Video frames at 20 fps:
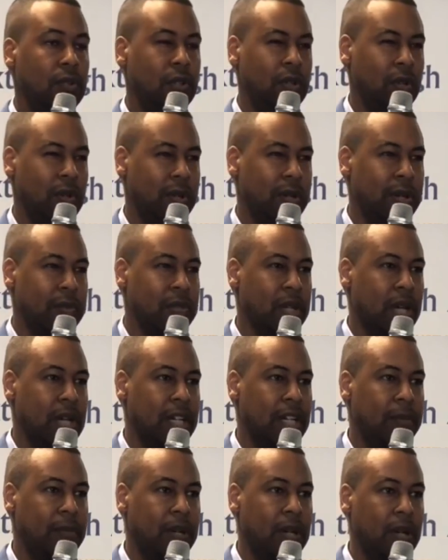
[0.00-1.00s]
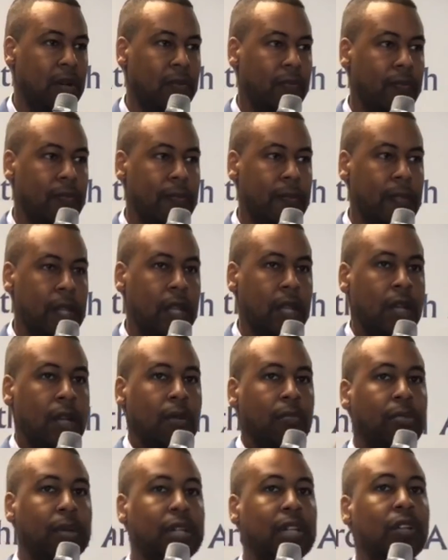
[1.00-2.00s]
You know what I'm talking about?
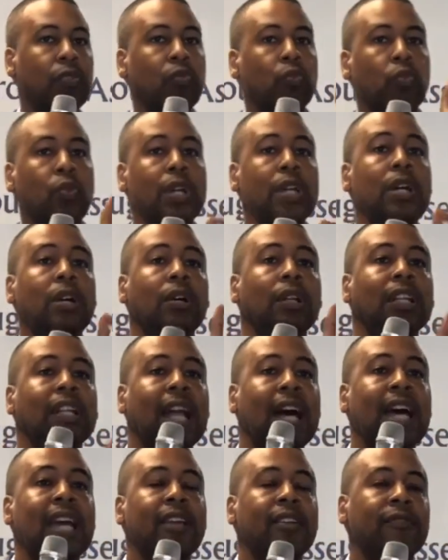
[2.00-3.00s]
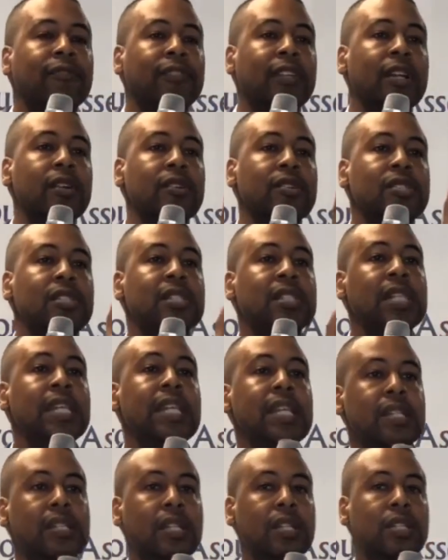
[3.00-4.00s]
But in real life, there are
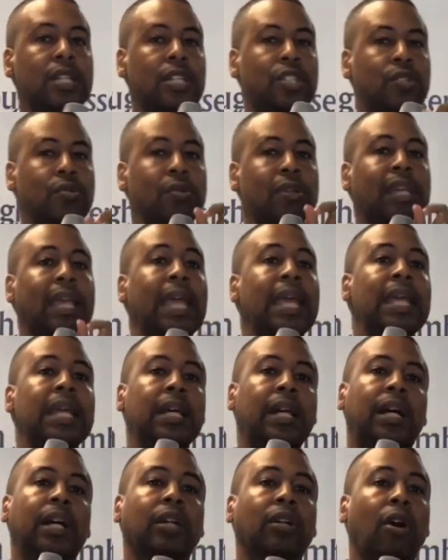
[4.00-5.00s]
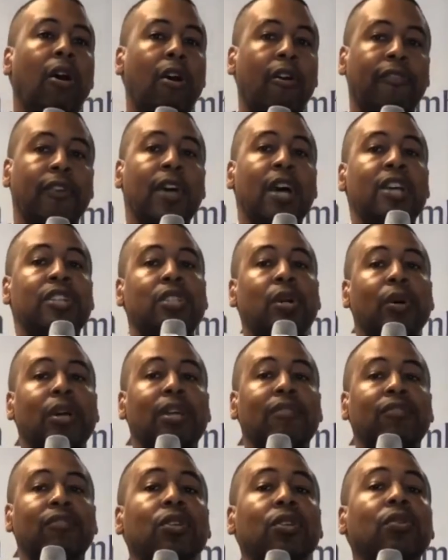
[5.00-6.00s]
seasons that you can't cut off.
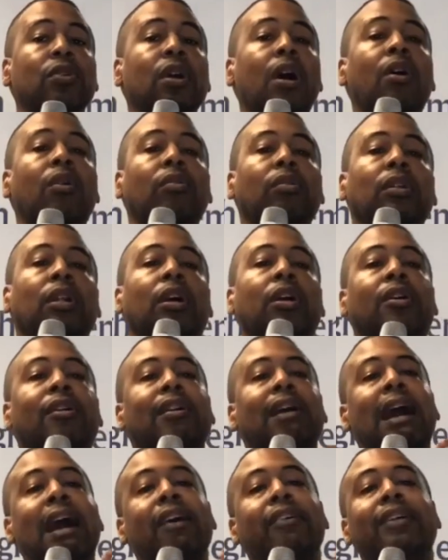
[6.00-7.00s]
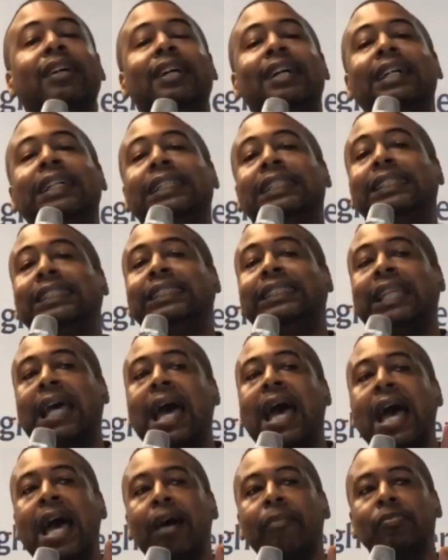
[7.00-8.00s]
So you don't learn how to
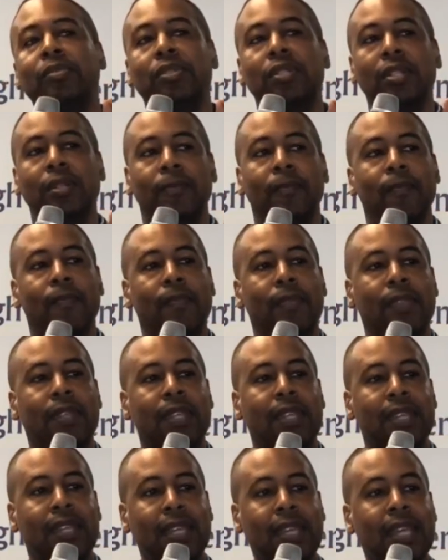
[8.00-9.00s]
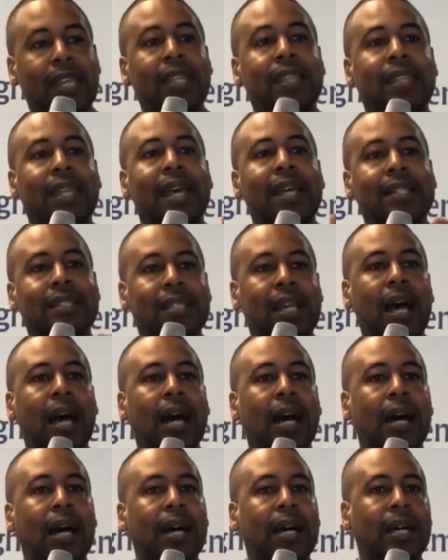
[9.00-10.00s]
adapt in that
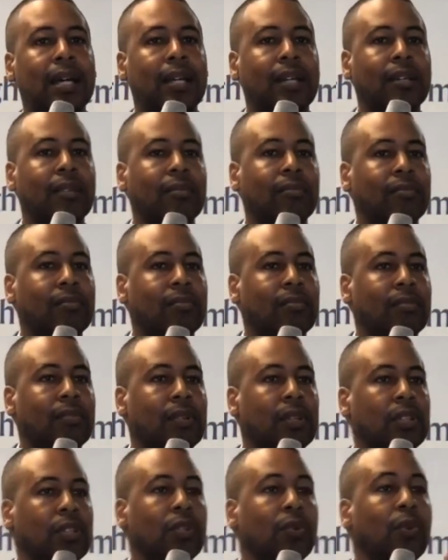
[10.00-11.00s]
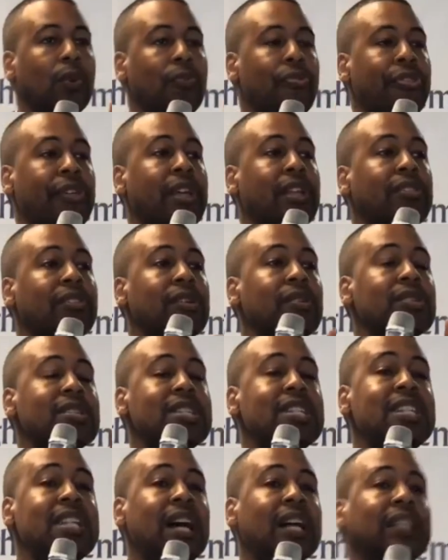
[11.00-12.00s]
time, you will think
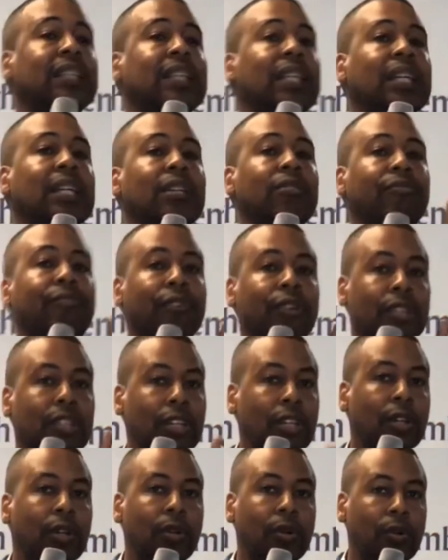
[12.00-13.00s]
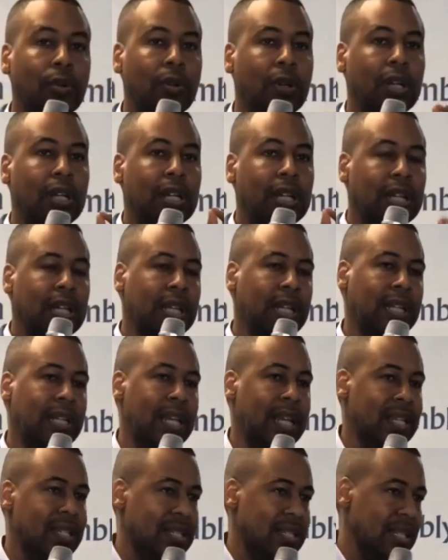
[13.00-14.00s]
there's nothing for you
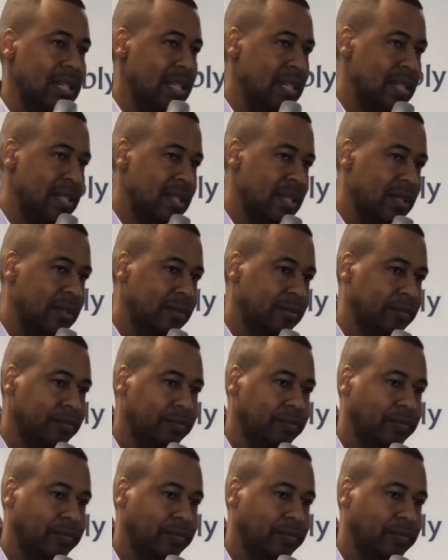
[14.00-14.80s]
in that season.